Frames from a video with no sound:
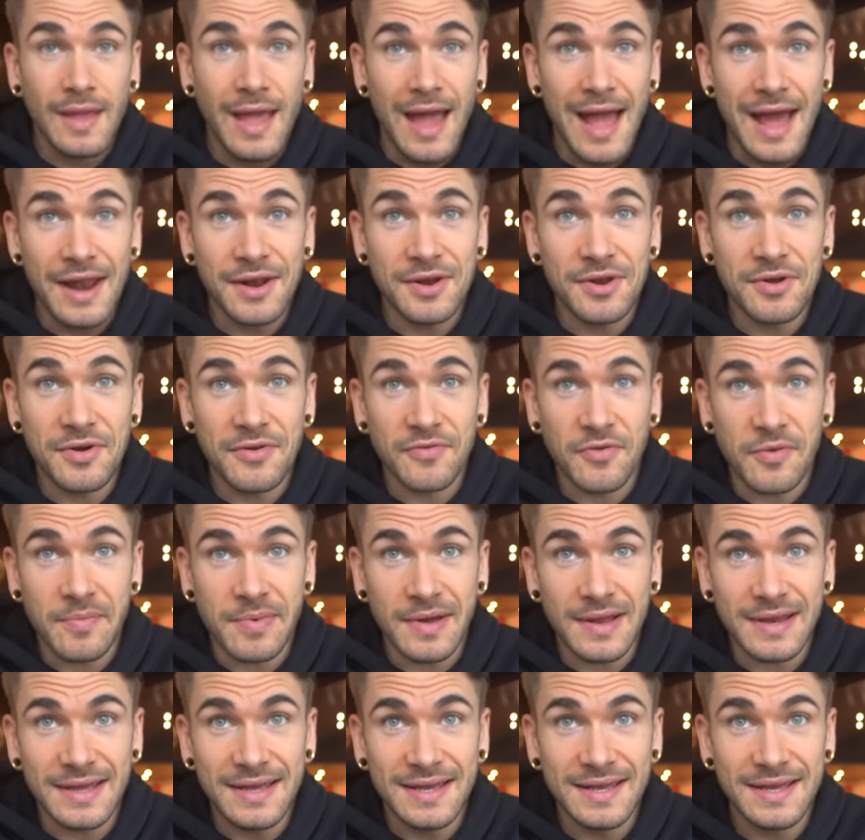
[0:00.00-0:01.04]
I don't know,
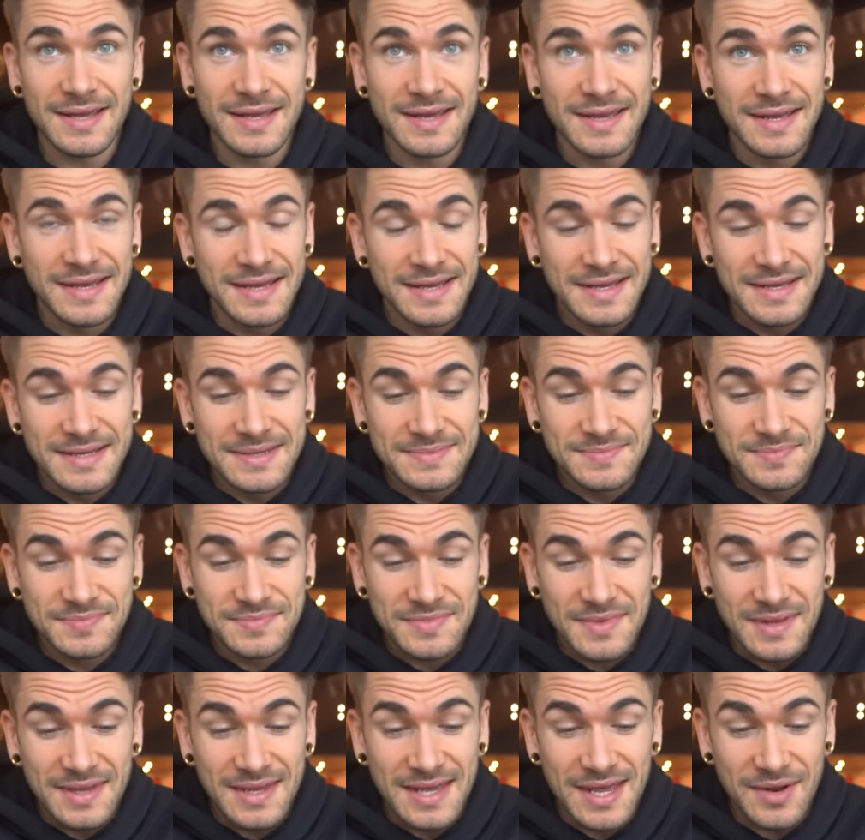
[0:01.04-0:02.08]
everybody.
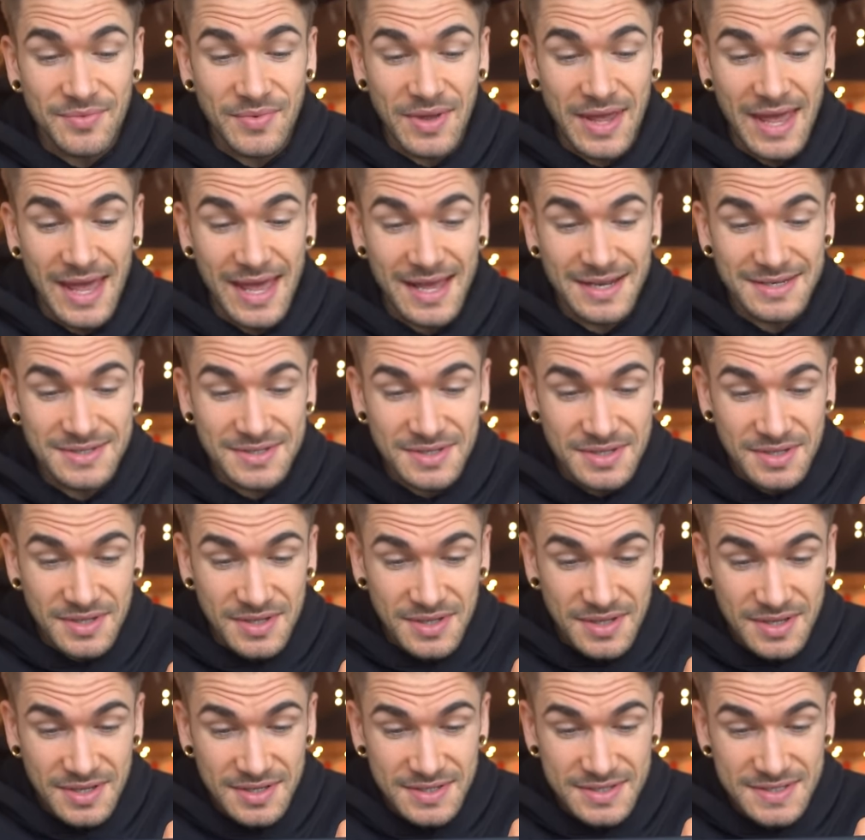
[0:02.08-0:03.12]
Can we handle
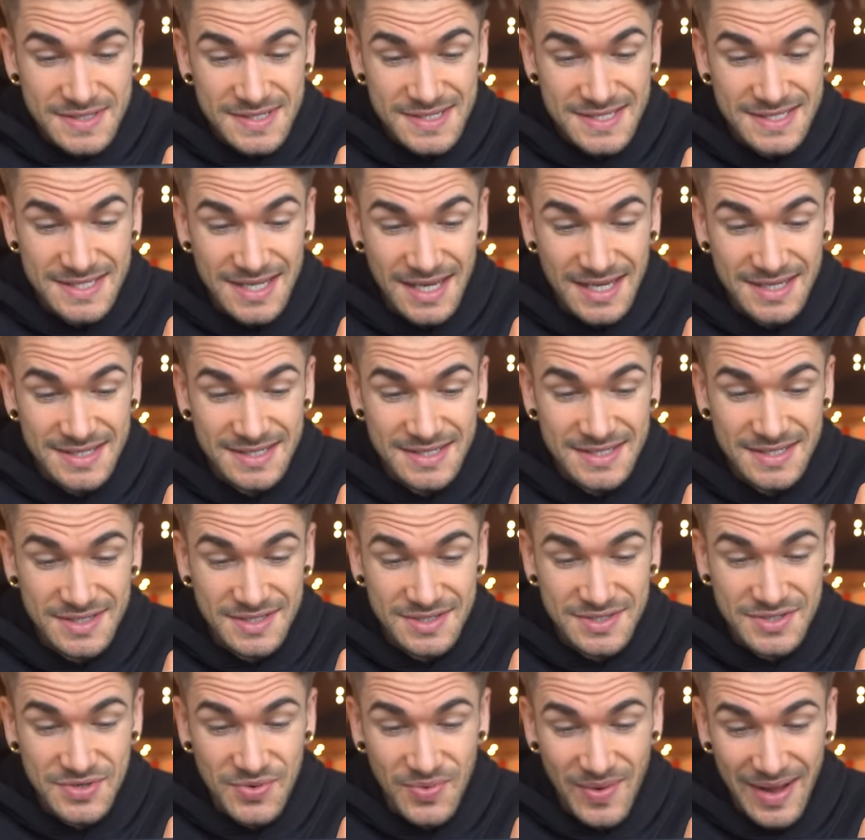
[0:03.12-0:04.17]

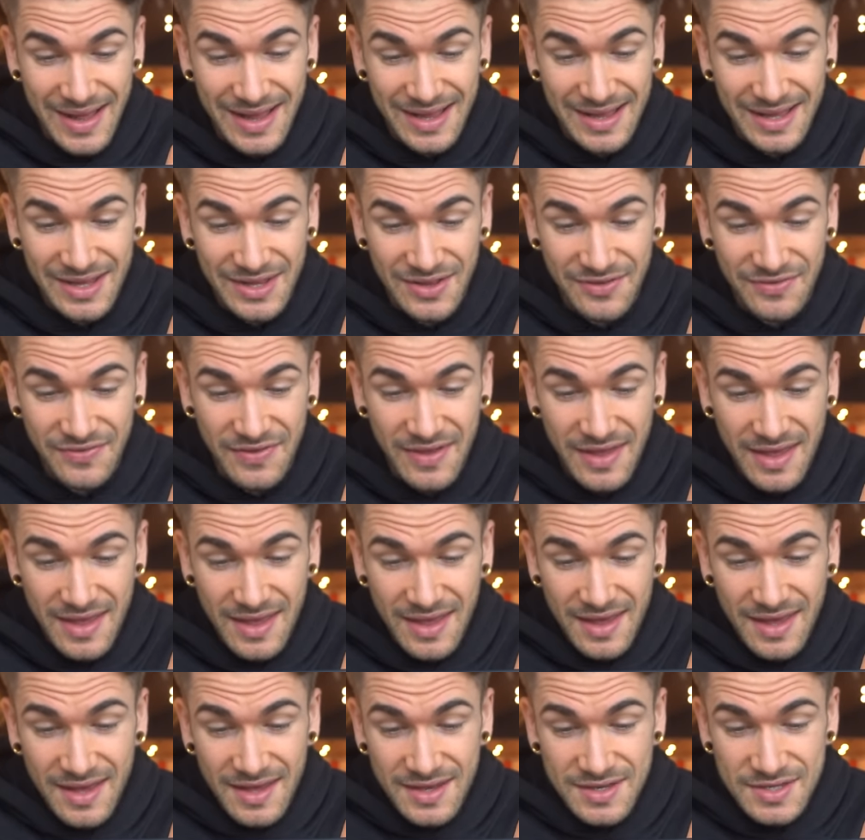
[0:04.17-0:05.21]
6,
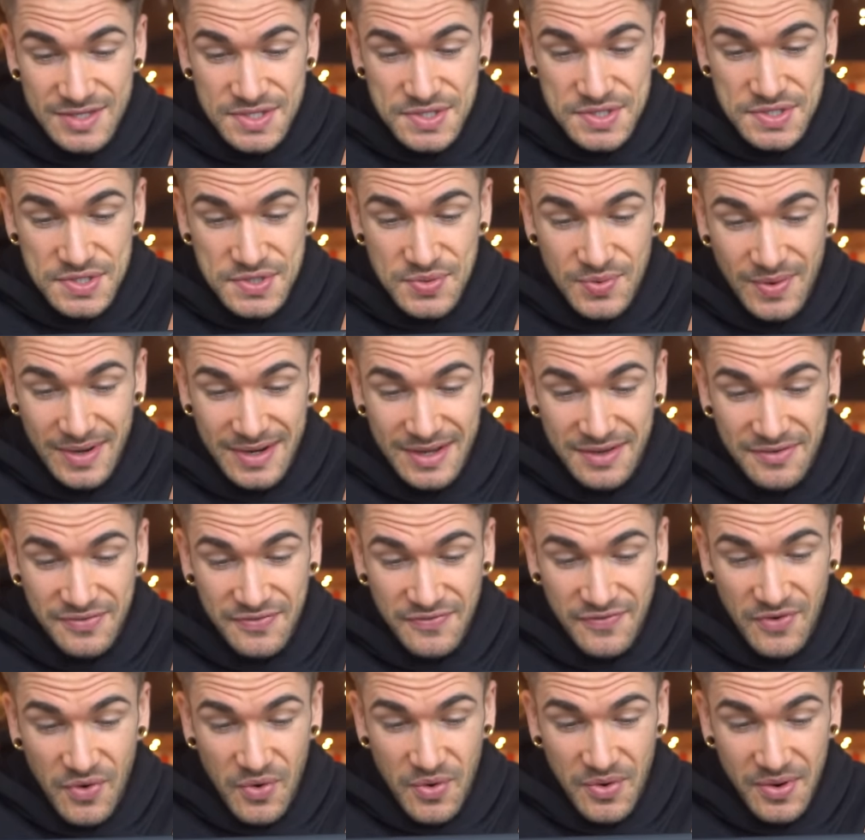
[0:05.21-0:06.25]
12,
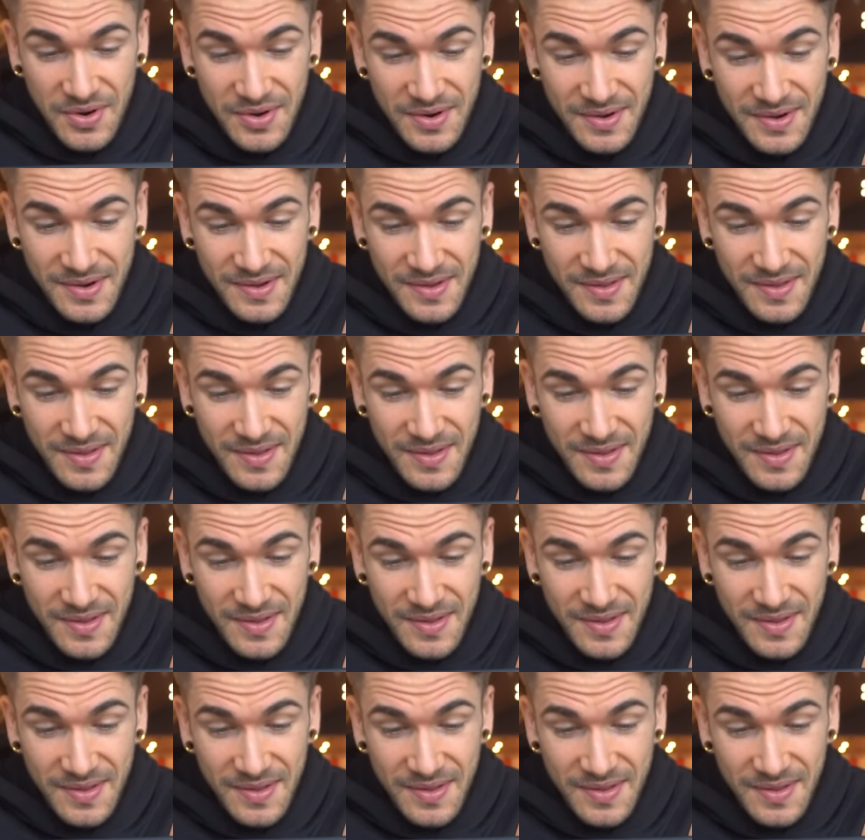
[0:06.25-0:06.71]
24?